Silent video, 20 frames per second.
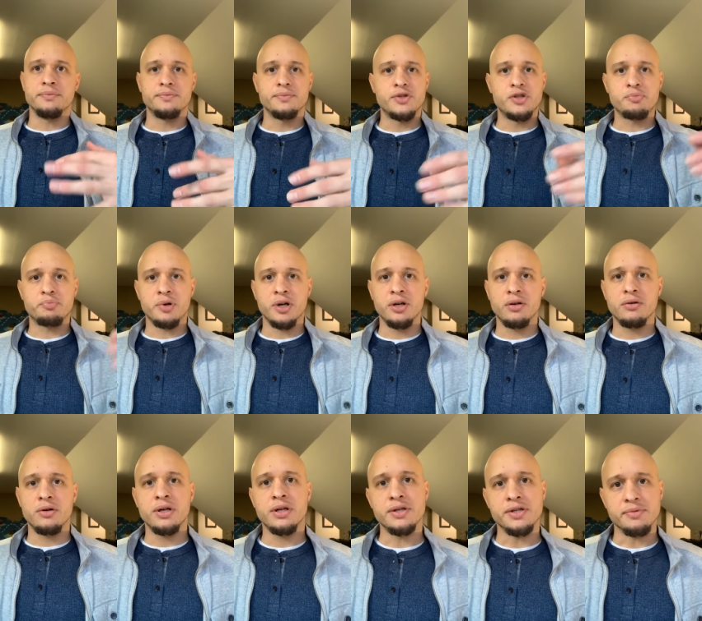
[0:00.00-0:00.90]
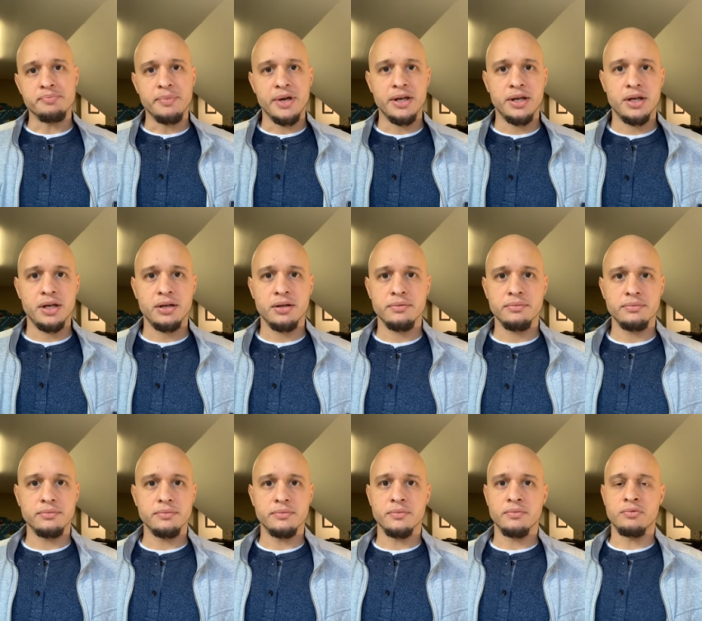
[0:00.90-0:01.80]
sprinkle in as many
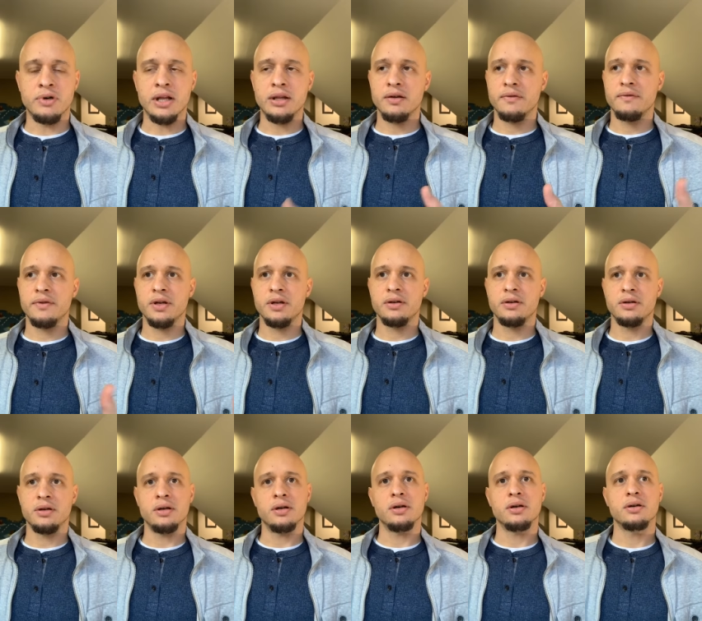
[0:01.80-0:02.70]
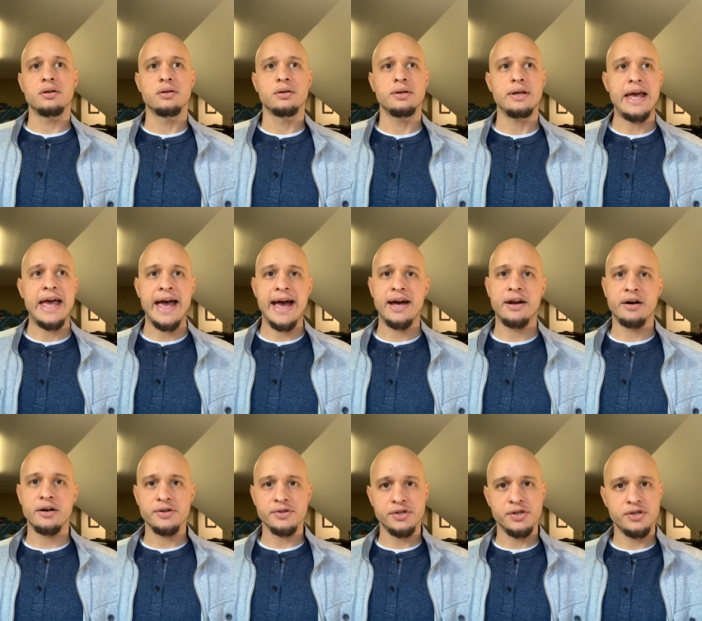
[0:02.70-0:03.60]
relevant
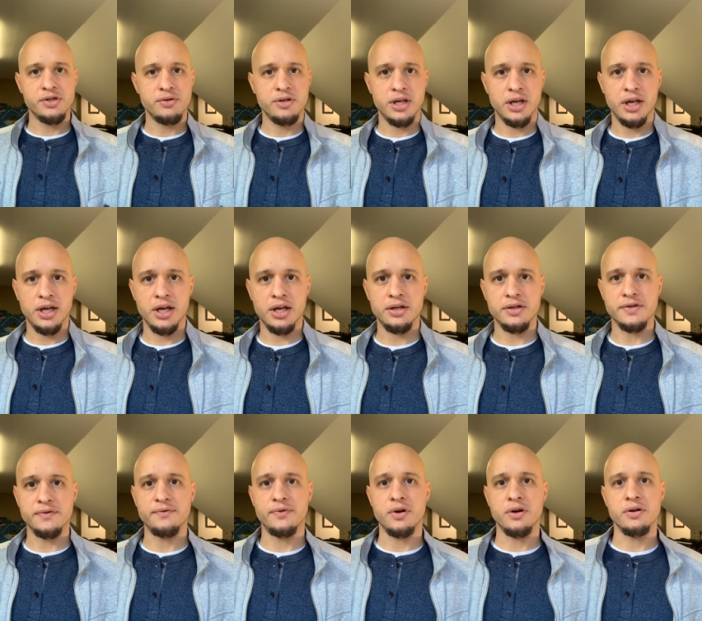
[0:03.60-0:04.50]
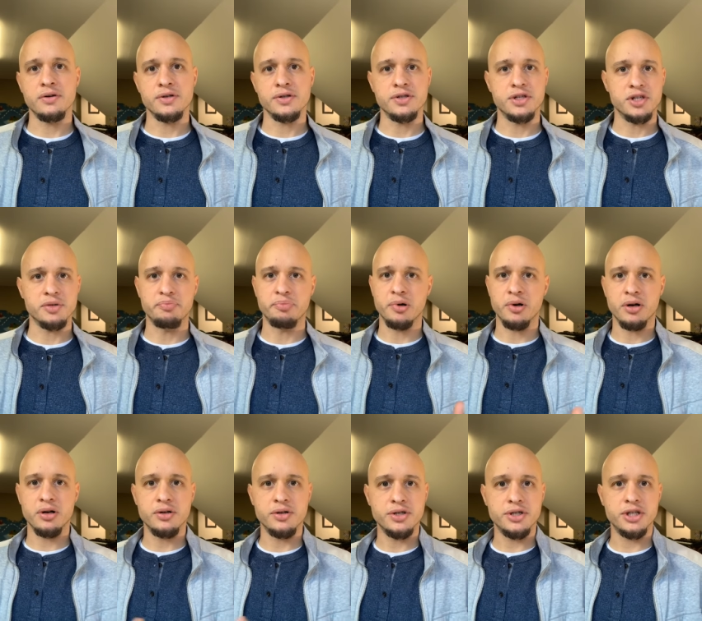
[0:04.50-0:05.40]
add-ons as you can, as far as just
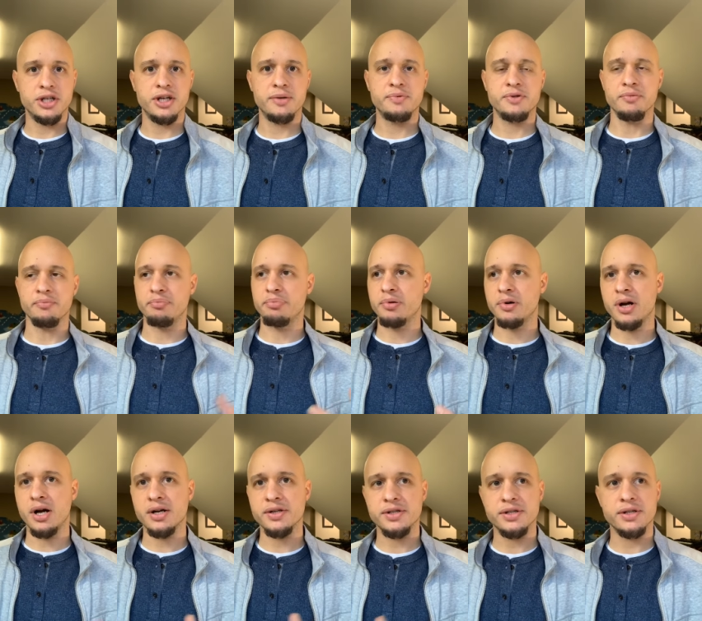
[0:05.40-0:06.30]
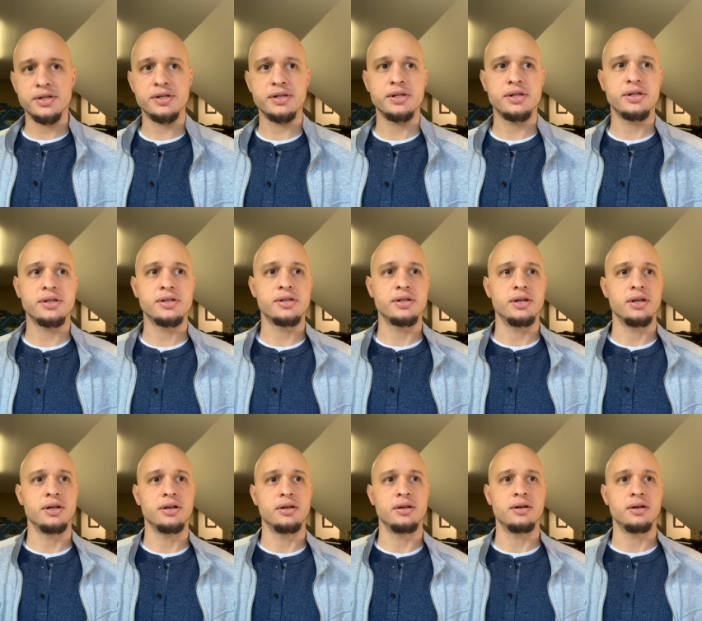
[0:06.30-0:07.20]
partnerships and processes
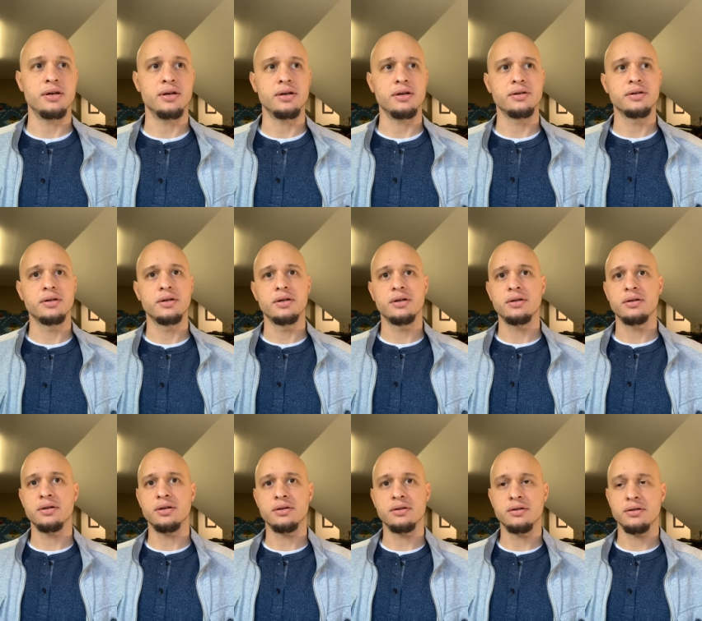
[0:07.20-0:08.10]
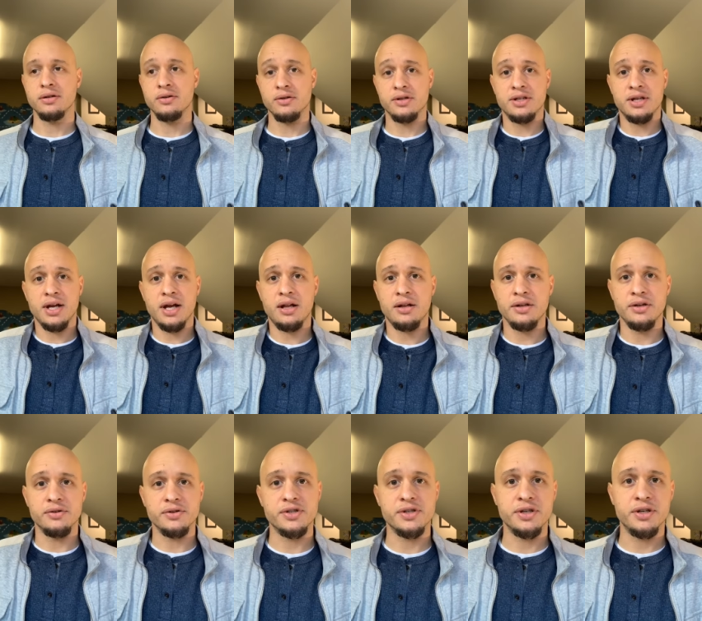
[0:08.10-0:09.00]
and your talent,
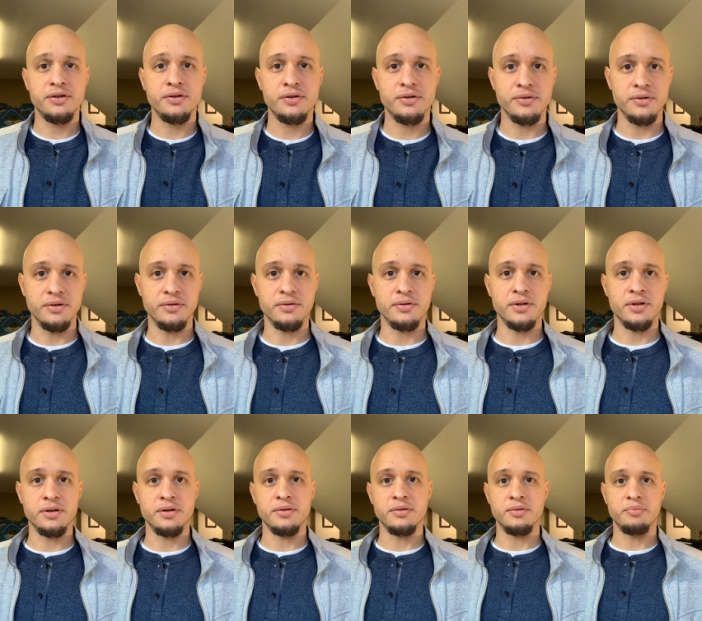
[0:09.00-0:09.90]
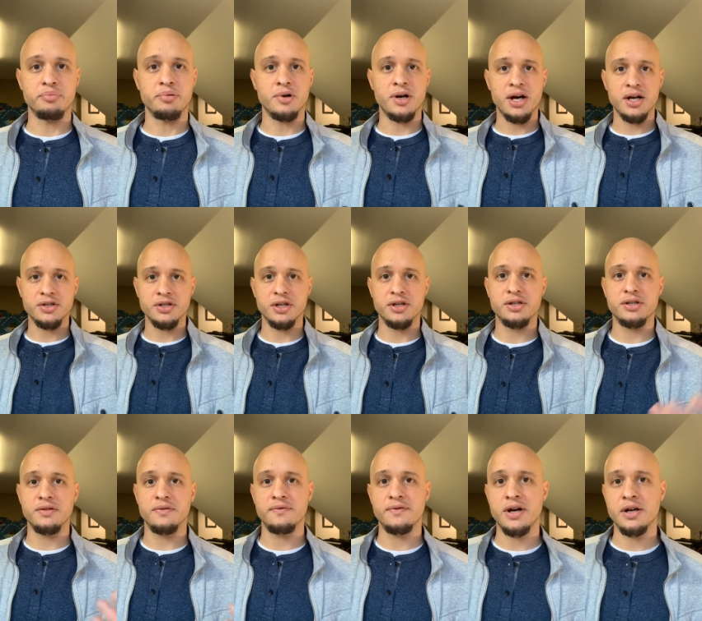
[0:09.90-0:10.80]
your skill, the projects,
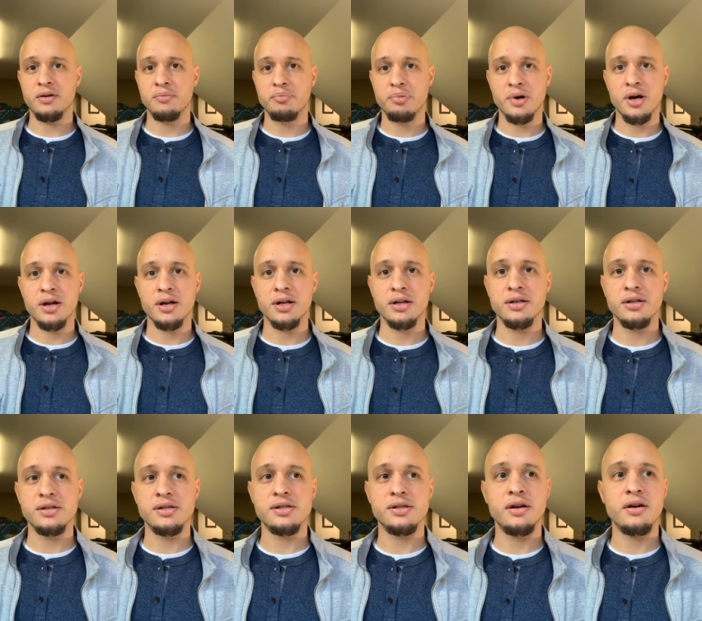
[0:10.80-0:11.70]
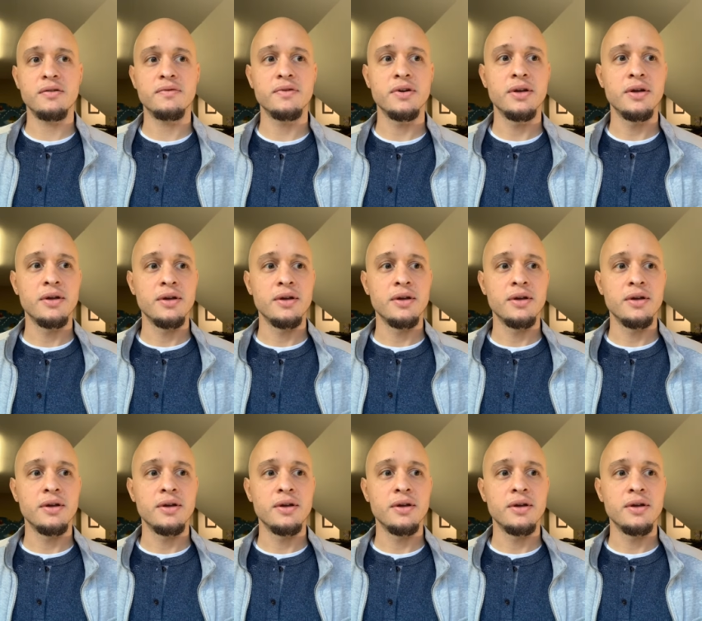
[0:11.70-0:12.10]
the final product itself,